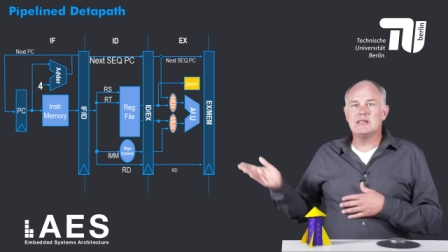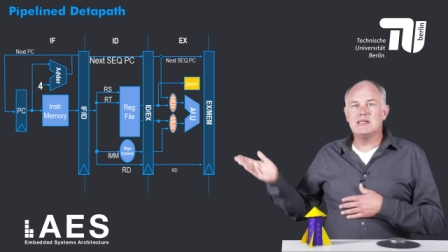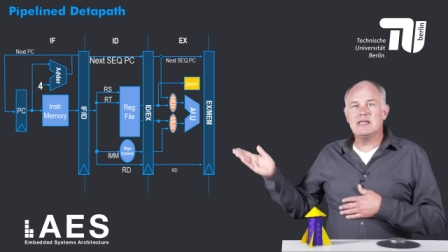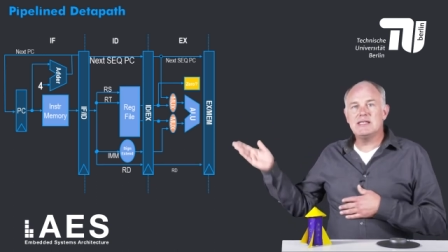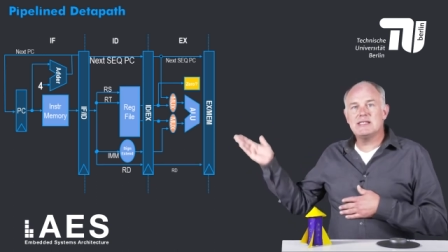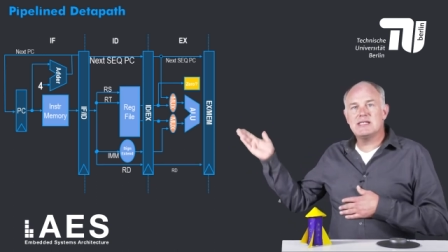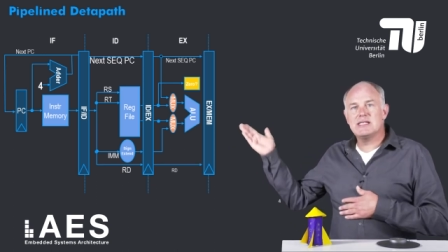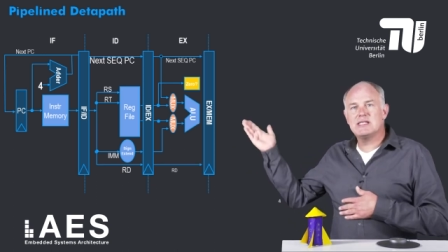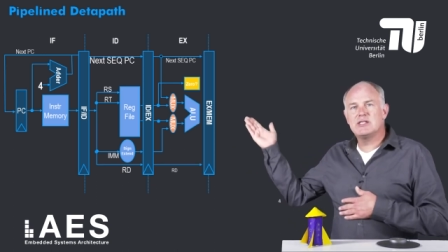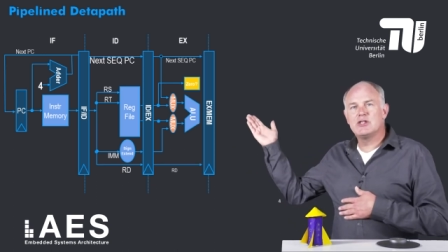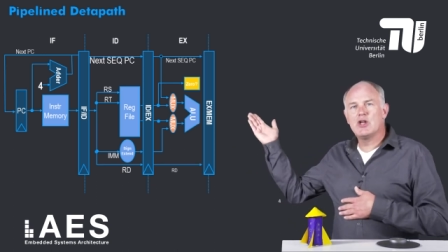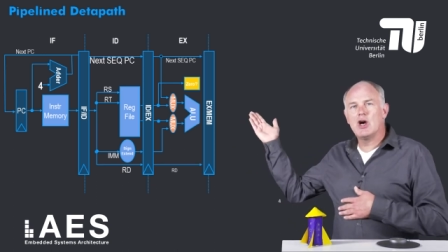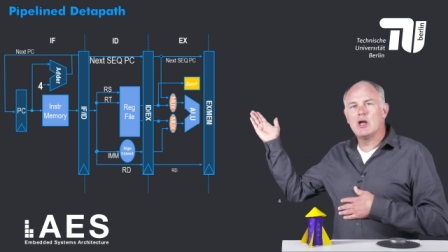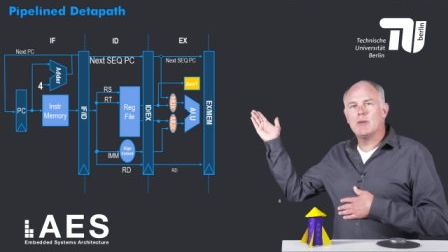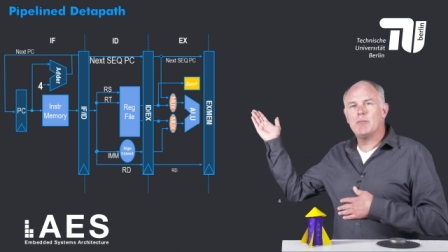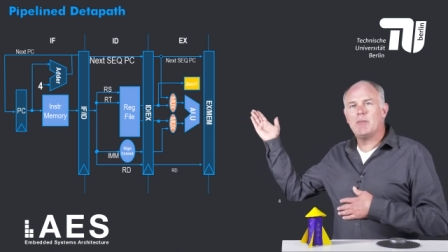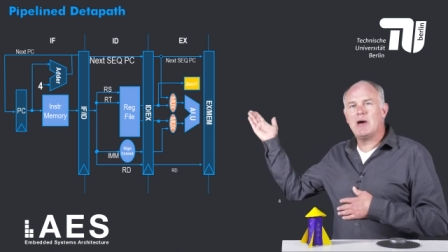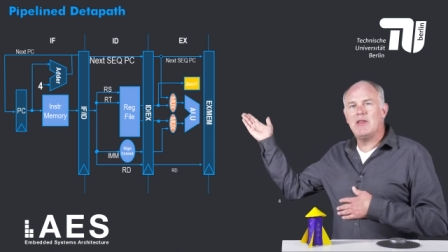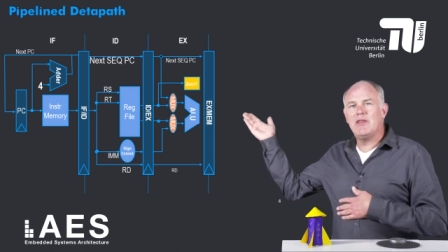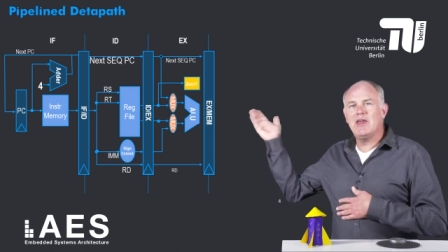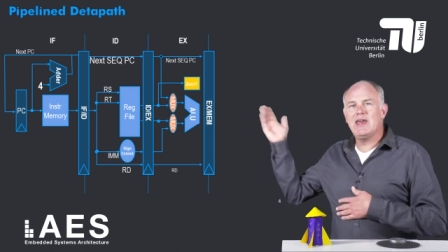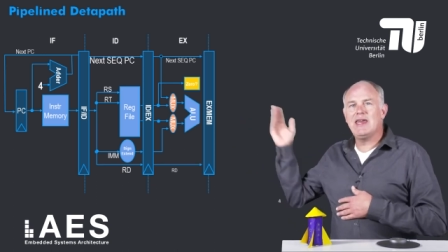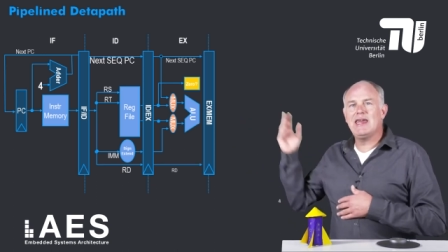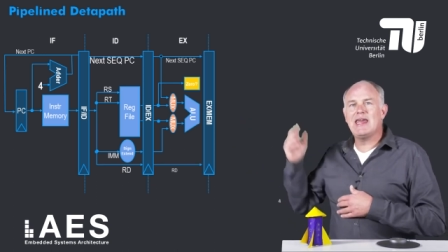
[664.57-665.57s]
This is done
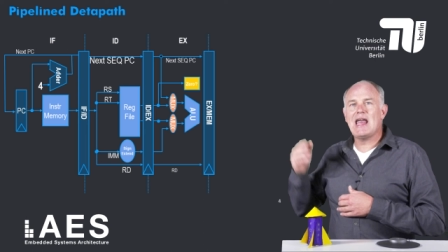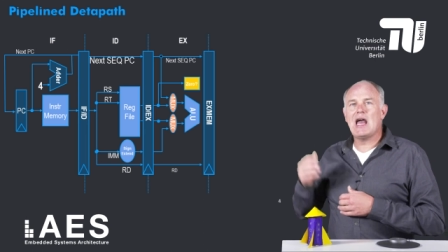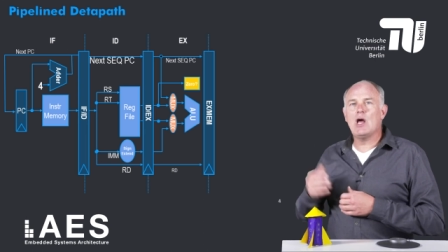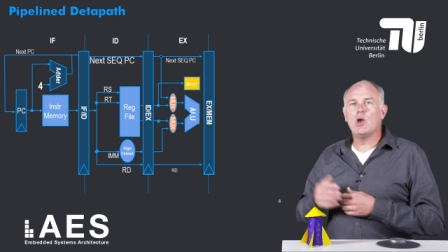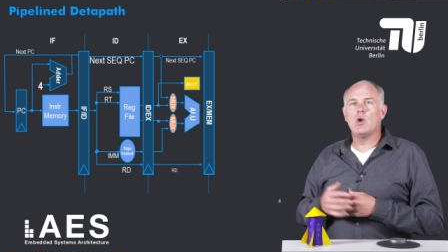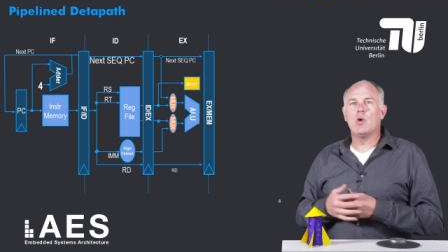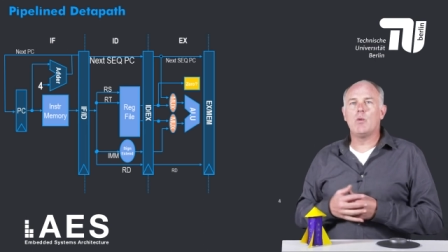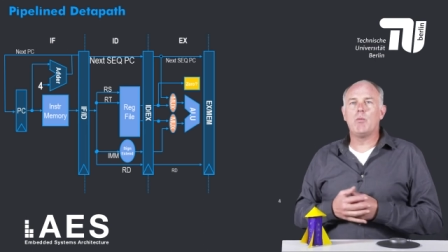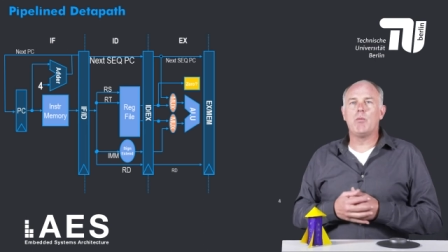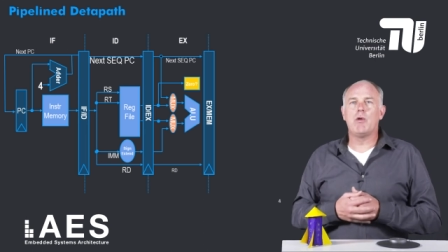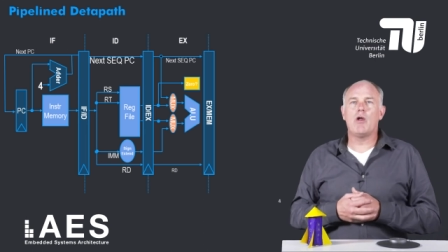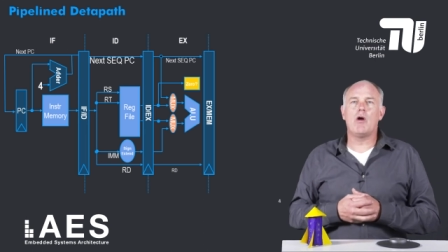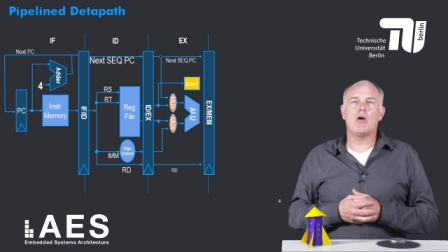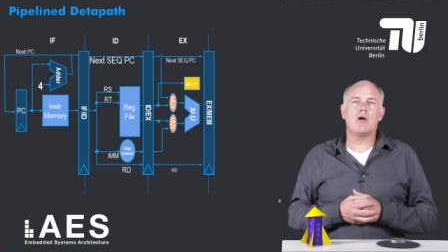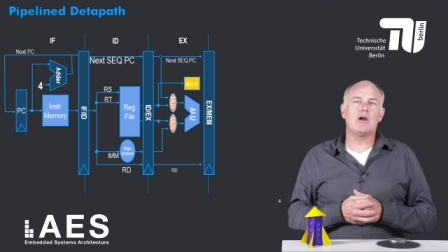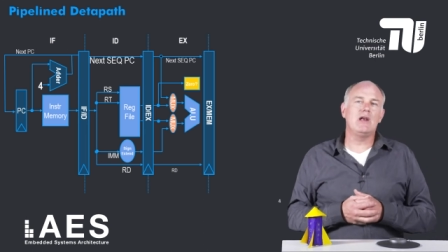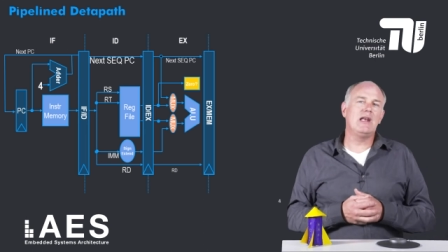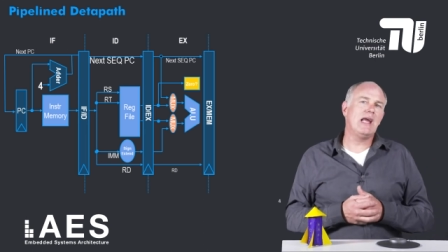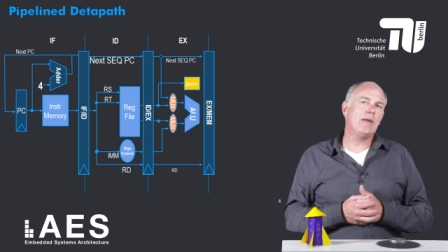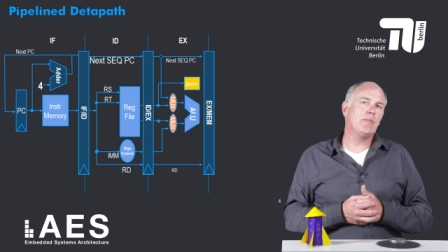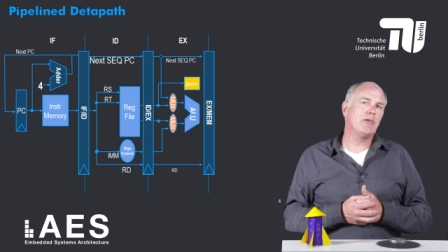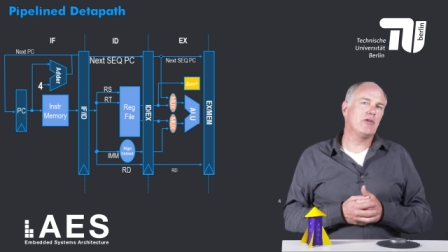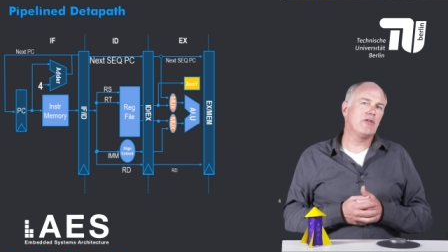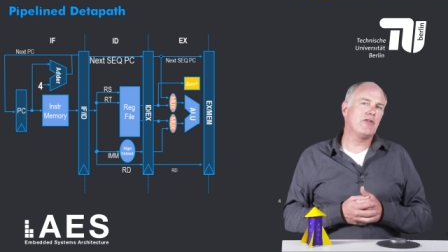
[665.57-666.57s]
by the yellow block
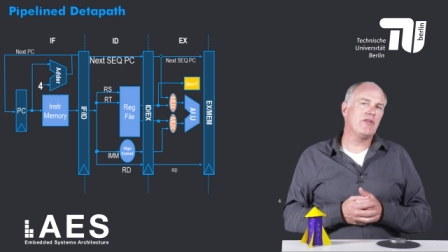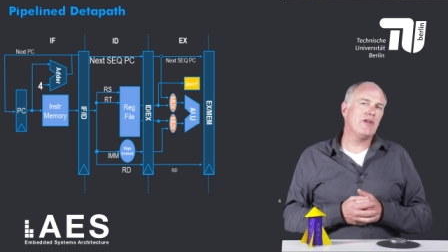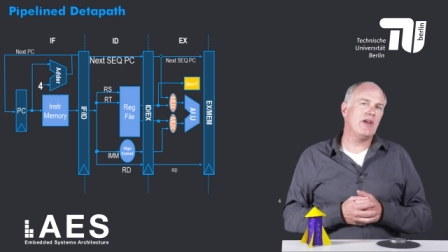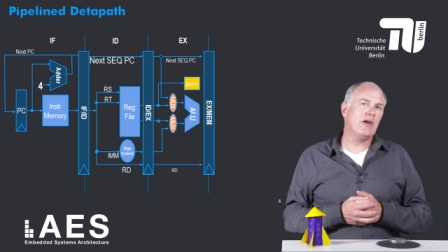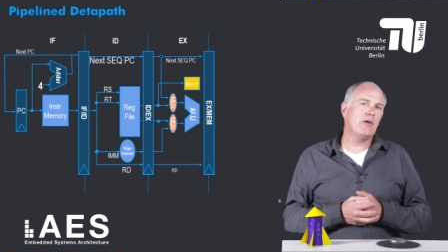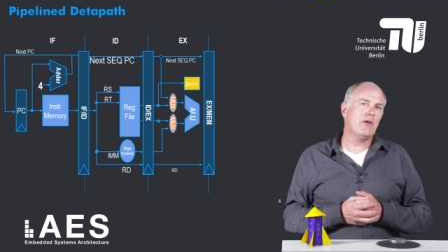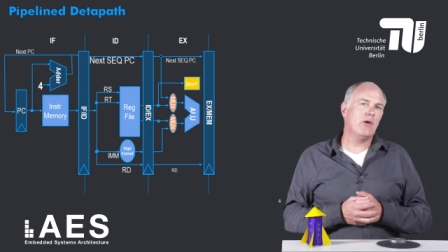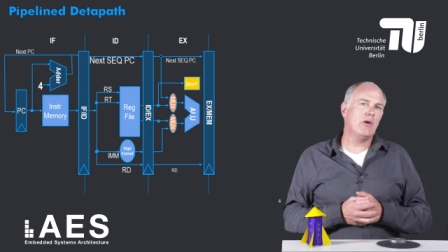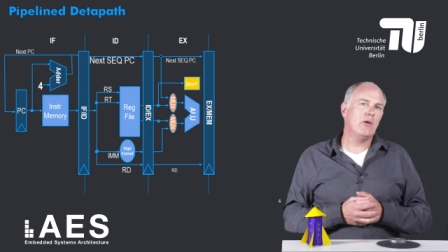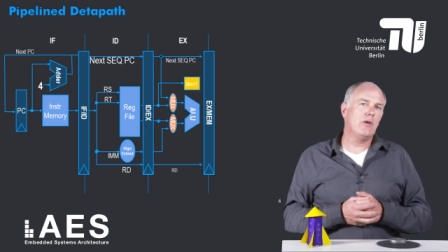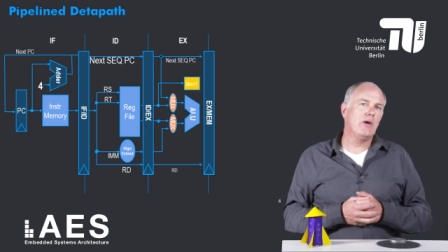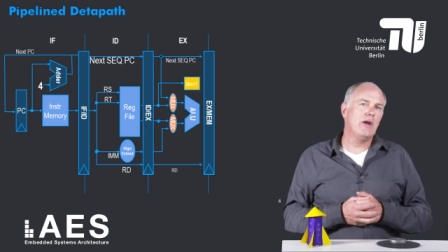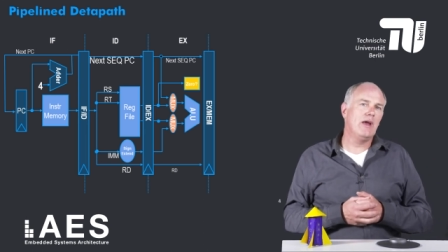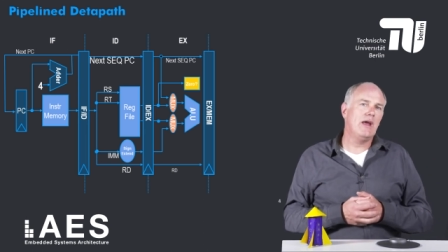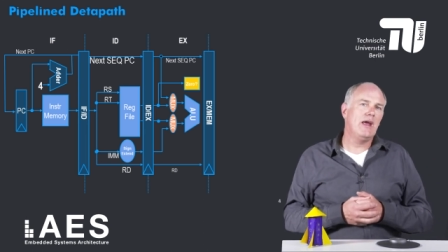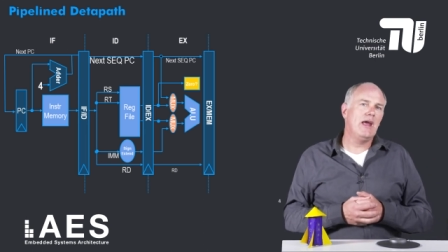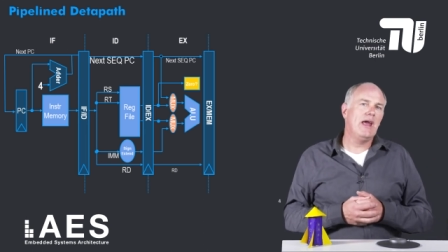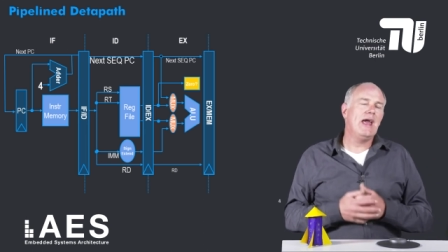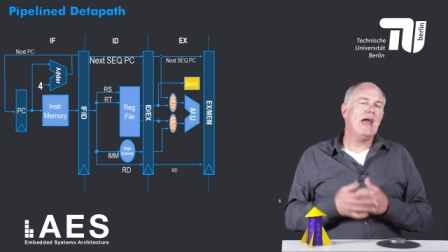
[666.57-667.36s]
labeled zero,